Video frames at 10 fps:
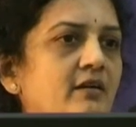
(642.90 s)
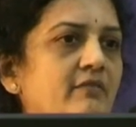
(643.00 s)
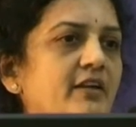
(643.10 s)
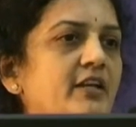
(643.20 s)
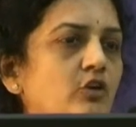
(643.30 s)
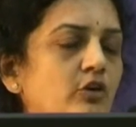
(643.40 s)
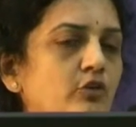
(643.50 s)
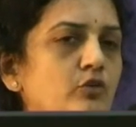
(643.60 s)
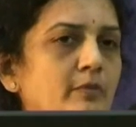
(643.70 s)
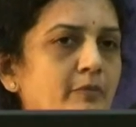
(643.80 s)
We need not
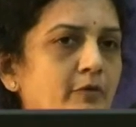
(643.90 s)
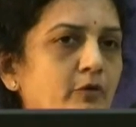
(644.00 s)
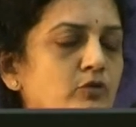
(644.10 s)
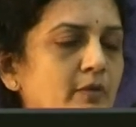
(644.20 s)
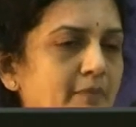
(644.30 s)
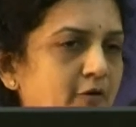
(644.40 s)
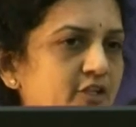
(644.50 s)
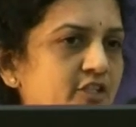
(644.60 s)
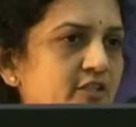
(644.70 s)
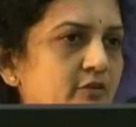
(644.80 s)
use a
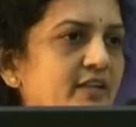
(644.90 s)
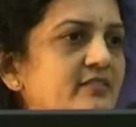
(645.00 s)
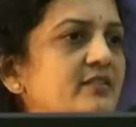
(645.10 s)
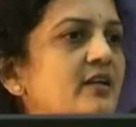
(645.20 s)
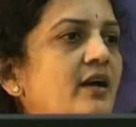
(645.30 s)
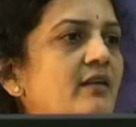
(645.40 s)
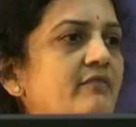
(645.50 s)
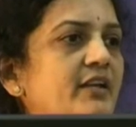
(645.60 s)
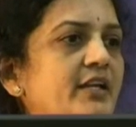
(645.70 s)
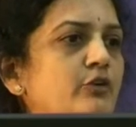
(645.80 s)
protection device, and
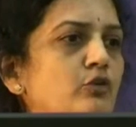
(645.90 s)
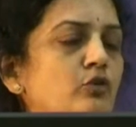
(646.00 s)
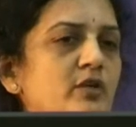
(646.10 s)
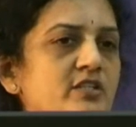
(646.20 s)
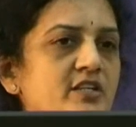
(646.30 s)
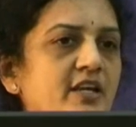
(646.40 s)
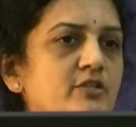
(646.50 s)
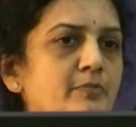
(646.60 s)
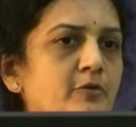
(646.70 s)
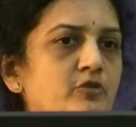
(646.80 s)
we need to do a
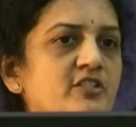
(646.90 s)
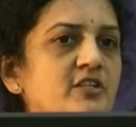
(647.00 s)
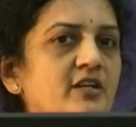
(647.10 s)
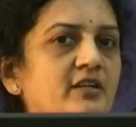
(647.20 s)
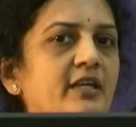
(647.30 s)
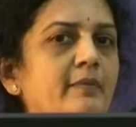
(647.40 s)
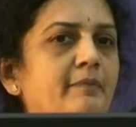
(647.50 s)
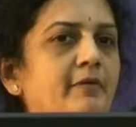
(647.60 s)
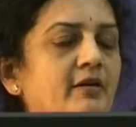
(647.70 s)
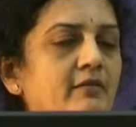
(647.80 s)
staged procedure and keep
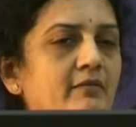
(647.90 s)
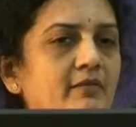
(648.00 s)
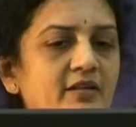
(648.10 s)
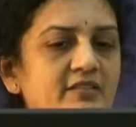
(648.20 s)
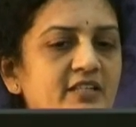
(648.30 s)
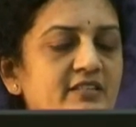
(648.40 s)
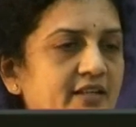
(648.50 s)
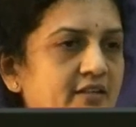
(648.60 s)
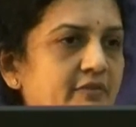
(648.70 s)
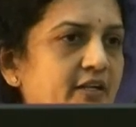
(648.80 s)
disease
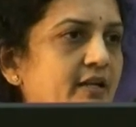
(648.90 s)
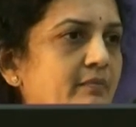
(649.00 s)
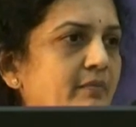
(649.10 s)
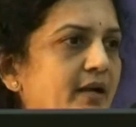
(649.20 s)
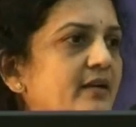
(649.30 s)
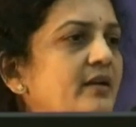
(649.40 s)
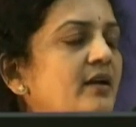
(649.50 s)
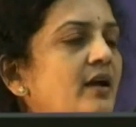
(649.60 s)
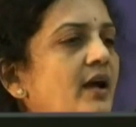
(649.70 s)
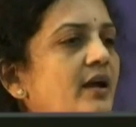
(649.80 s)
activity in mind.
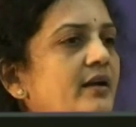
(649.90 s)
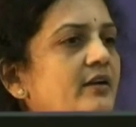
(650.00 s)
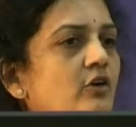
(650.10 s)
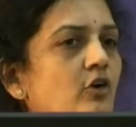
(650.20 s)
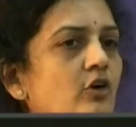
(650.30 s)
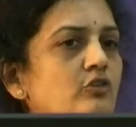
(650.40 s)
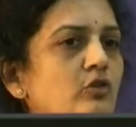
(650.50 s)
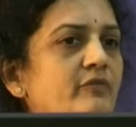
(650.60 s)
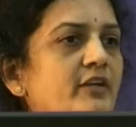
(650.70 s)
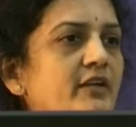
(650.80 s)
And
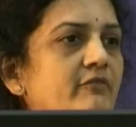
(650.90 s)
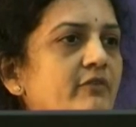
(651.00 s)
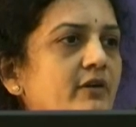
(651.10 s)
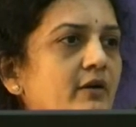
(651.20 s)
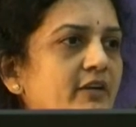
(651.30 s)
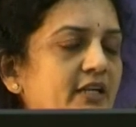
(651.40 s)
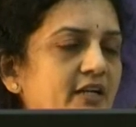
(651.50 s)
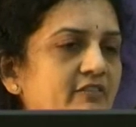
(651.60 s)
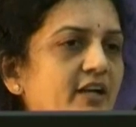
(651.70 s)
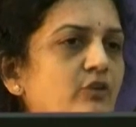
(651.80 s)
also we
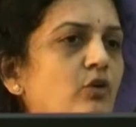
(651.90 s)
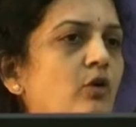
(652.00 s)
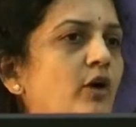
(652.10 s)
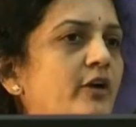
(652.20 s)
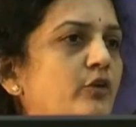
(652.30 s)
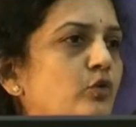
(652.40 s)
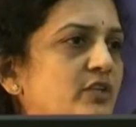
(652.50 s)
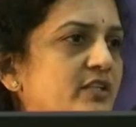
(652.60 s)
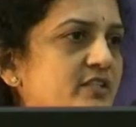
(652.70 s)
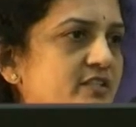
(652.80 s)
can try to avoid
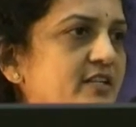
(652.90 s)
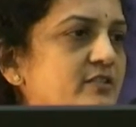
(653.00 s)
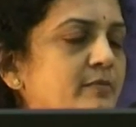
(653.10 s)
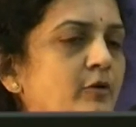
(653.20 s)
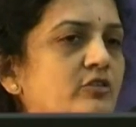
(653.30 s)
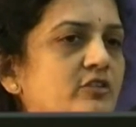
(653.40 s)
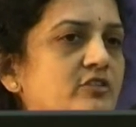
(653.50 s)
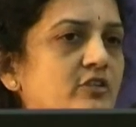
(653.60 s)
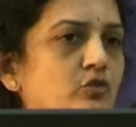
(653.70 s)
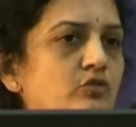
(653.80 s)
using stents because
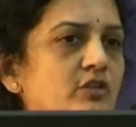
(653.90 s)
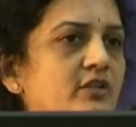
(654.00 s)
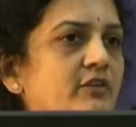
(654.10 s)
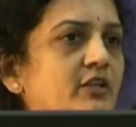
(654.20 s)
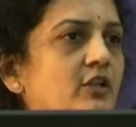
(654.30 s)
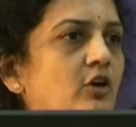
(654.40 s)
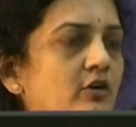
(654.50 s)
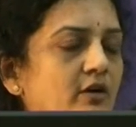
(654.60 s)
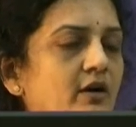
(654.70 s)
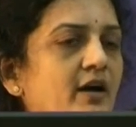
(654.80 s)
it's associated with
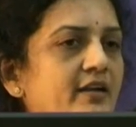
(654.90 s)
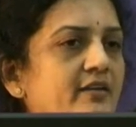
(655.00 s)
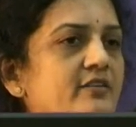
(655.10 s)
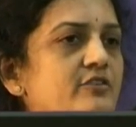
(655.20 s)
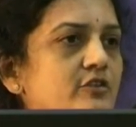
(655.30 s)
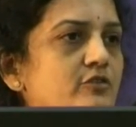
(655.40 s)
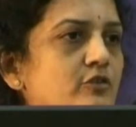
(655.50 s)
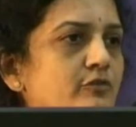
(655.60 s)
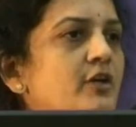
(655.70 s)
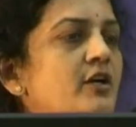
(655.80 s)
higher incidence
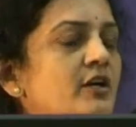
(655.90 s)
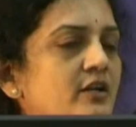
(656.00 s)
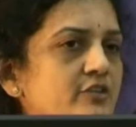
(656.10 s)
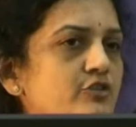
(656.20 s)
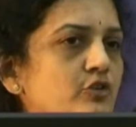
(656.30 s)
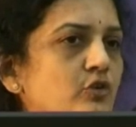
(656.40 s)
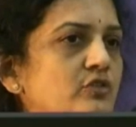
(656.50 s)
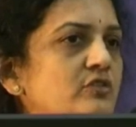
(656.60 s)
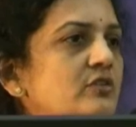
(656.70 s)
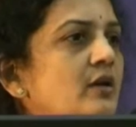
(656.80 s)
of
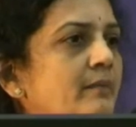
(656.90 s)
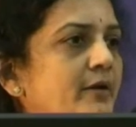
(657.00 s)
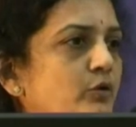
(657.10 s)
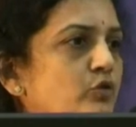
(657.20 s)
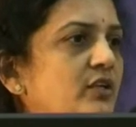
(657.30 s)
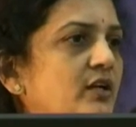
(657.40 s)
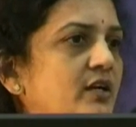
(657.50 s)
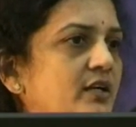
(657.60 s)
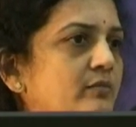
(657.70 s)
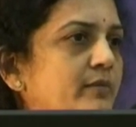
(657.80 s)
restenosis by using a
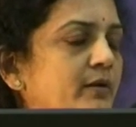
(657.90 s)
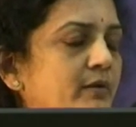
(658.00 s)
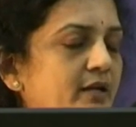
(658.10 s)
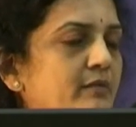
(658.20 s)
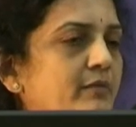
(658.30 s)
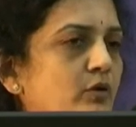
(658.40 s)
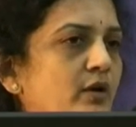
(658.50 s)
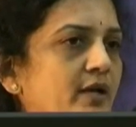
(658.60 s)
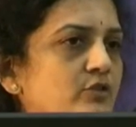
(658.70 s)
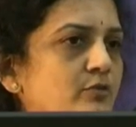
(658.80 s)
cutting balloon
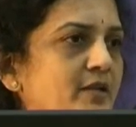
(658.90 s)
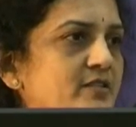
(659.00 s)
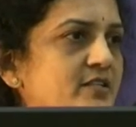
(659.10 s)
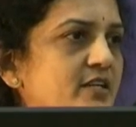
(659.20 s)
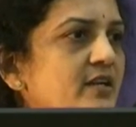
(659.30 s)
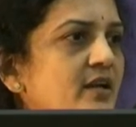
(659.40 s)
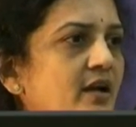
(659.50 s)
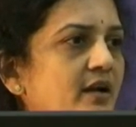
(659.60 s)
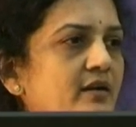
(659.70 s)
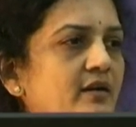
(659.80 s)
angioplasty
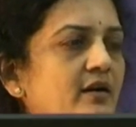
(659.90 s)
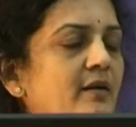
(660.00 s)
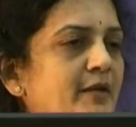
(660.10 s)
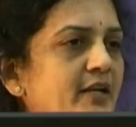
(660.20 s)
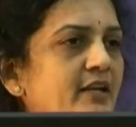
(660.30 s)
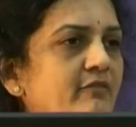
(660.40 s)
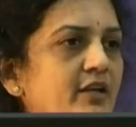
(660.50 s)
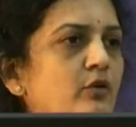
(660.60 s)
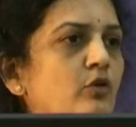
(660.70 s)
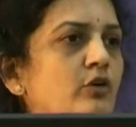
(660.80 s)
and obtaining
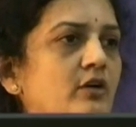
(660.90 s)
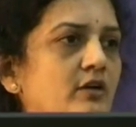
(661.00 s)
very good